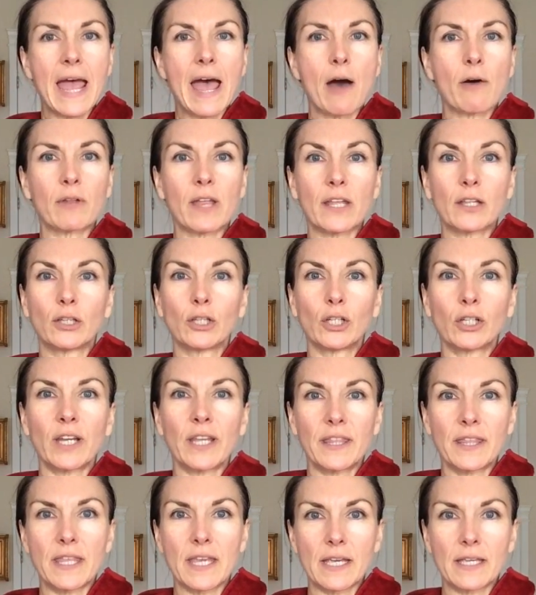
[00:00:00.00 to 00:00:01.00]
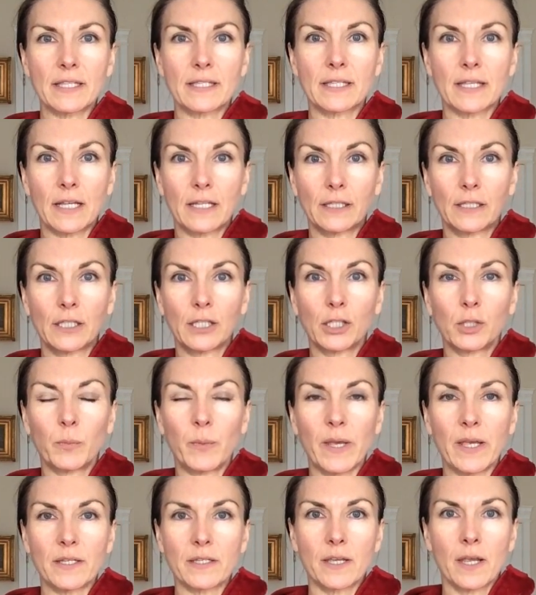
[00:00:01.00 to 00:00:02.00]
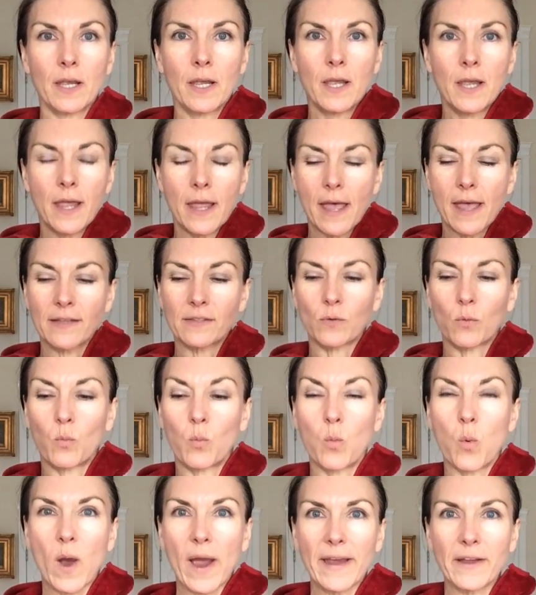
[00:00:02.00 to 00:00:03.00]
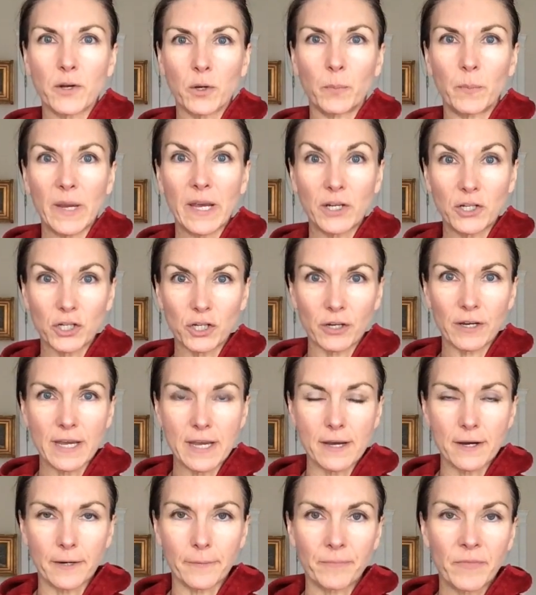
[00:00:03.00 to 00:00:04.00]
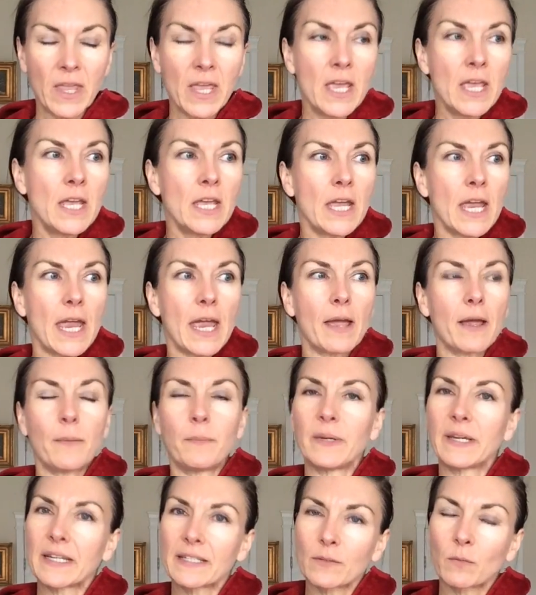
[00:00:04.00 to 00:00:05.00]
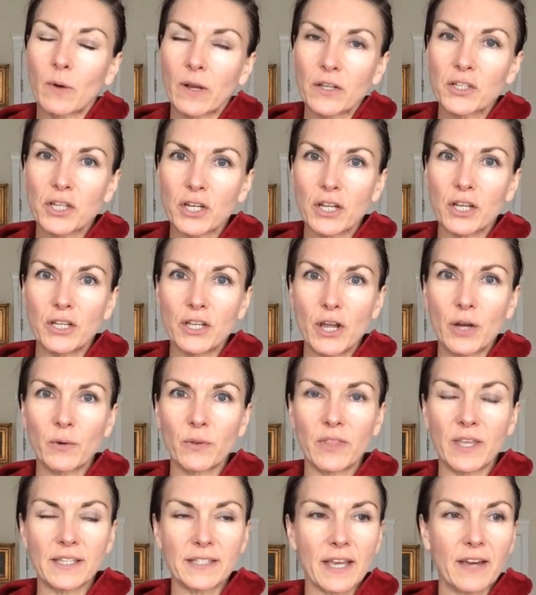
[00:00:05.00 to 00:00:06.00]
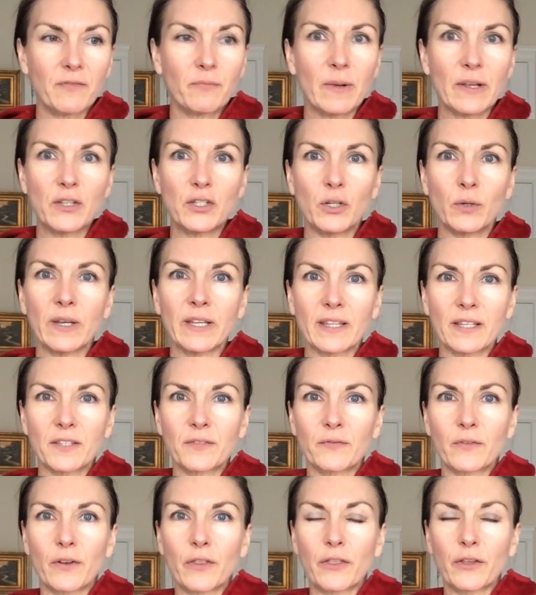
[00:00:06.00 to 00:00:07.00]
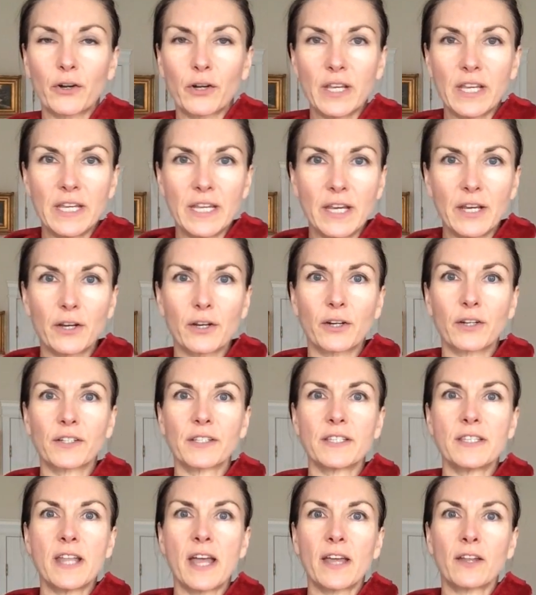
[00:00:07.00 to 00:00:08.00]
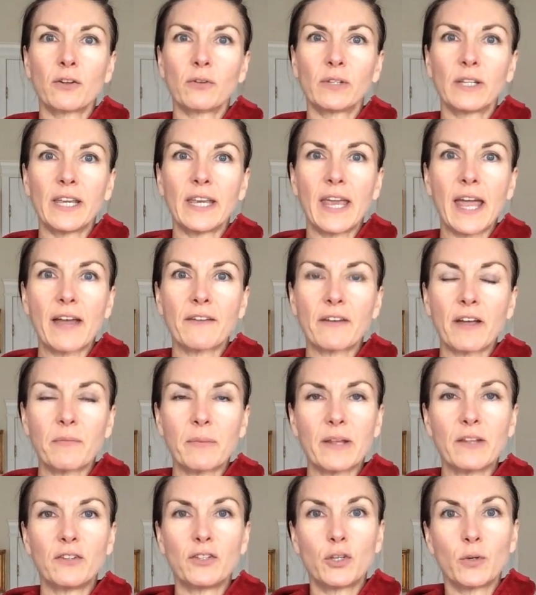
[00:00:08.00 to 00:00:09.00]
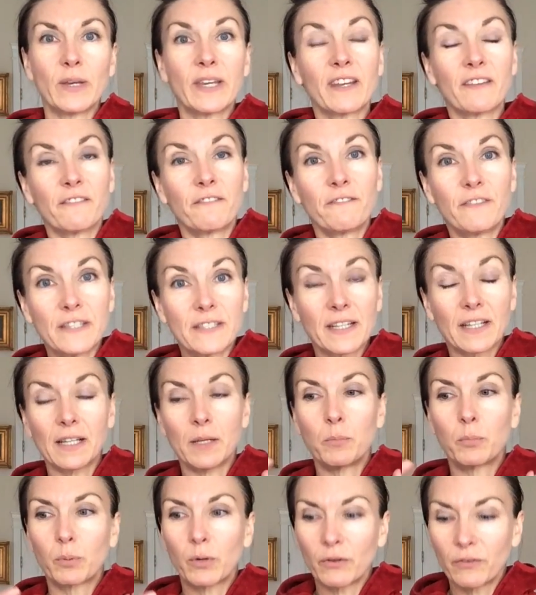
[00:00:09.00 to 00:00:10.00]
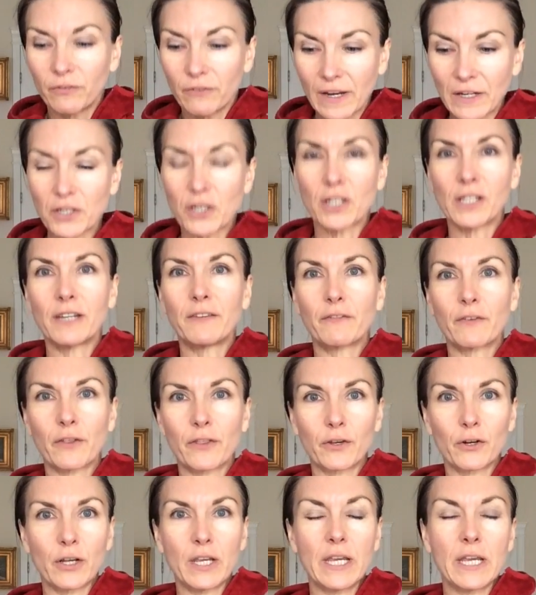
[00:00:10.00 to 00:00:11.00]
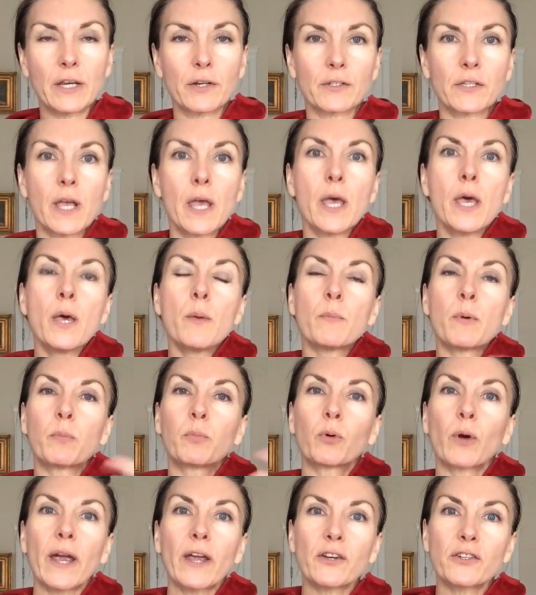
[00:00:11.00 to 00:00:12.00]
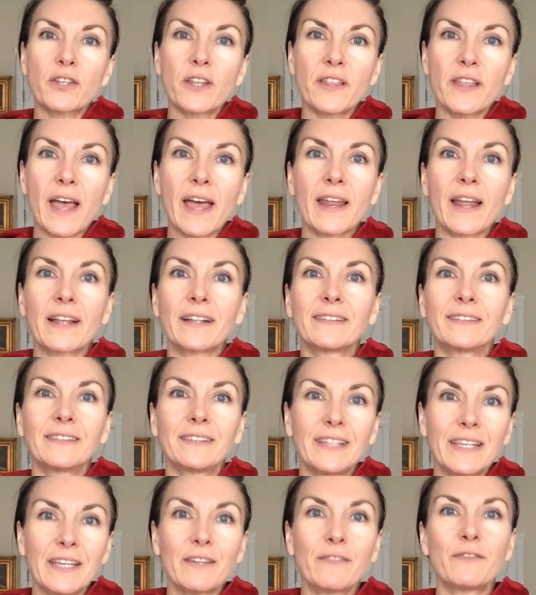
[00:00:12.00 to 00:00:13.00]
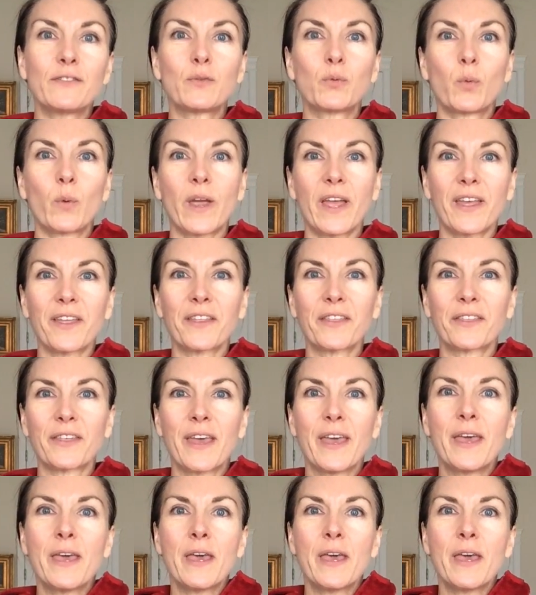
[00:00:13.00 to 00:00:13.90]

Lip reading: out and look at this a little bit as a wider picture here. Because I want you to know this. I've been doing this for 30 years. Not only have I been doing it physically, professionally for 30 years, but prior to that, I lived with